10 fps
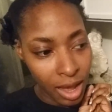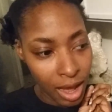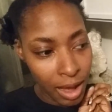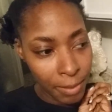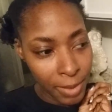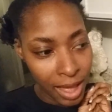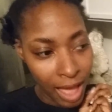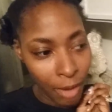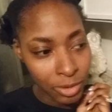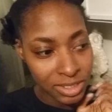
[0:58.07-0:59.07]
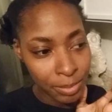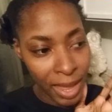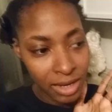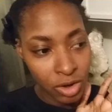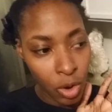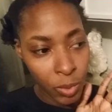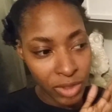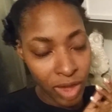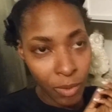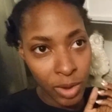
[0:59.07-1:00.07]
Um, I was debating on
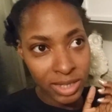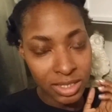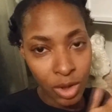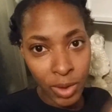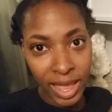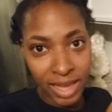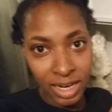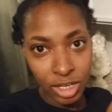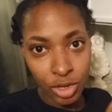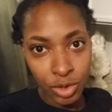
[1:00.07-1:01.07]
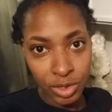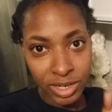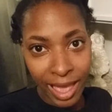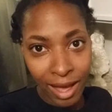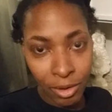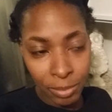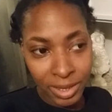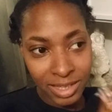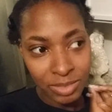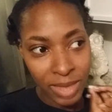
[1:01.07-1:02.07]
whether I wanted to go ahead and cook now
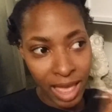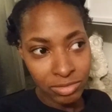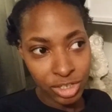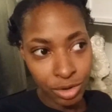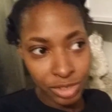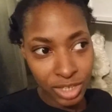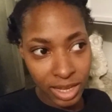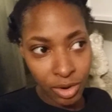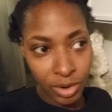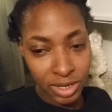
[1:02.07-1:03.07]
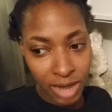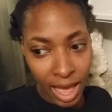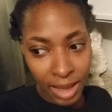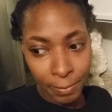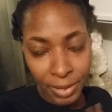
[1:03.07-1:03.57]
because we have church later on tonight,